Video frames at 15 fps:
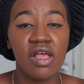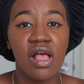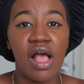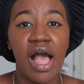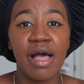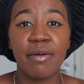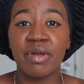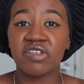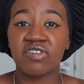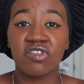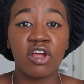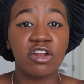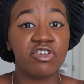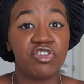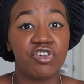It's
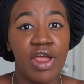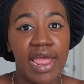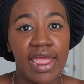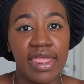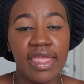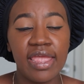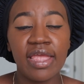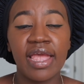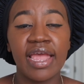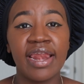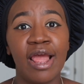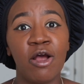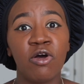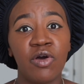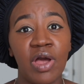not drying, and
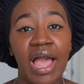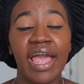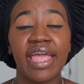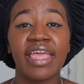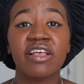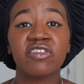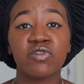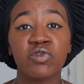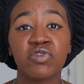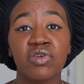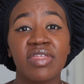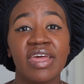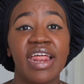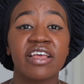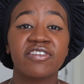I guess also
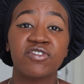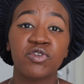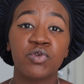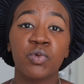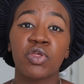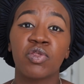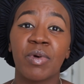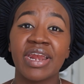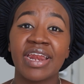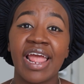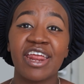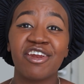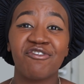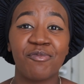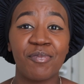that has to do with what
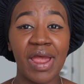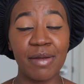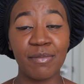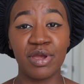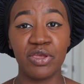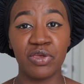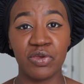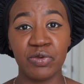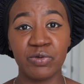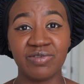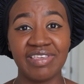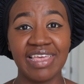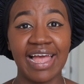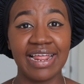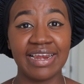kind of primer you're
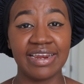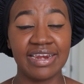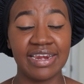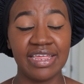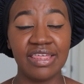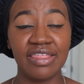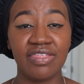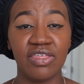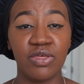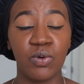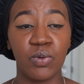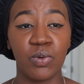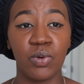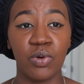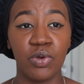using underneath
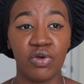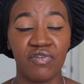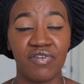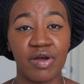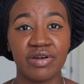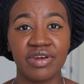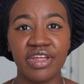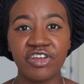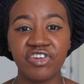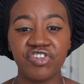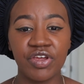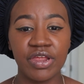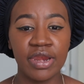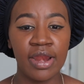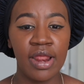your
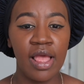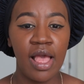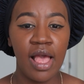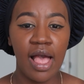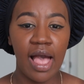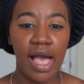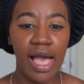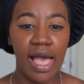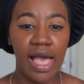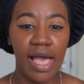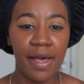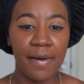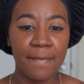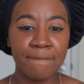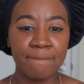foundation.
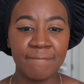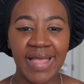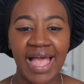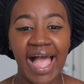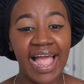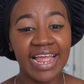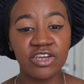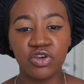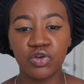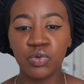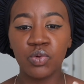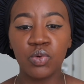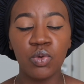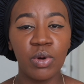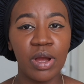I
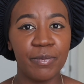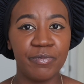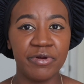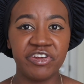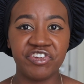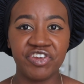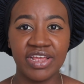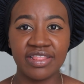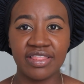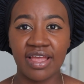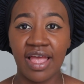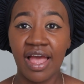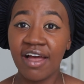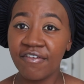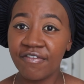do appreciate the
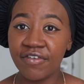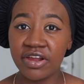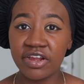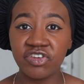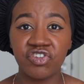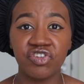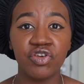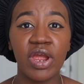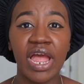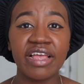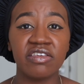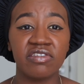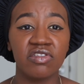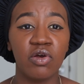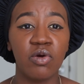coverage. You
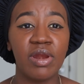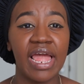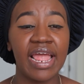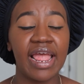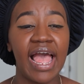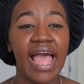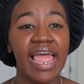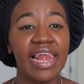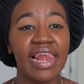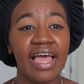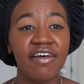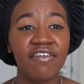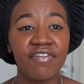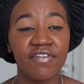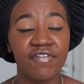guys know, like, I
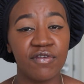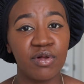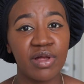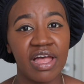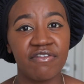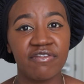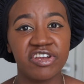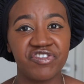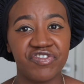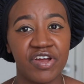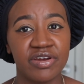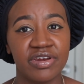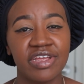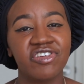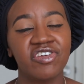love a full coverage
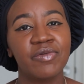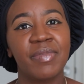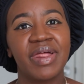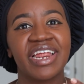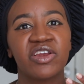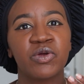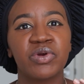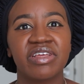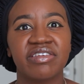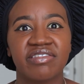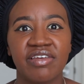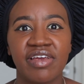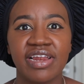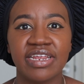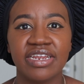foundation, but I don't
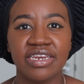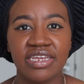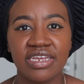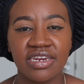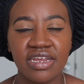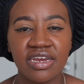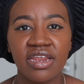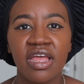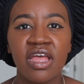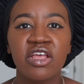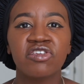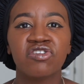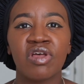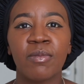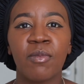necessarily need it,
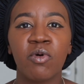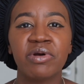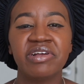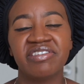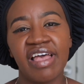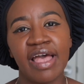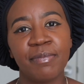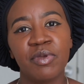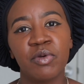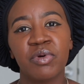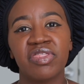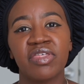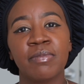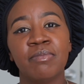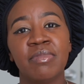so I'm always happy
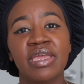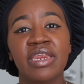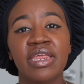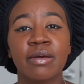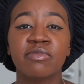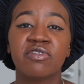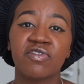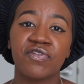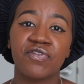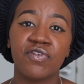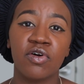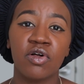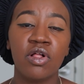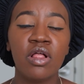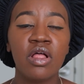with a medium to
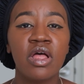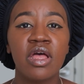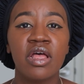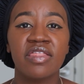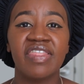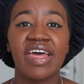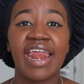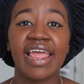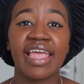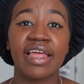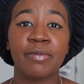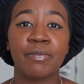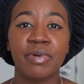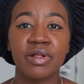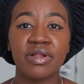full that I
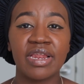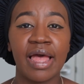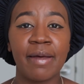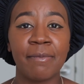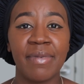can build up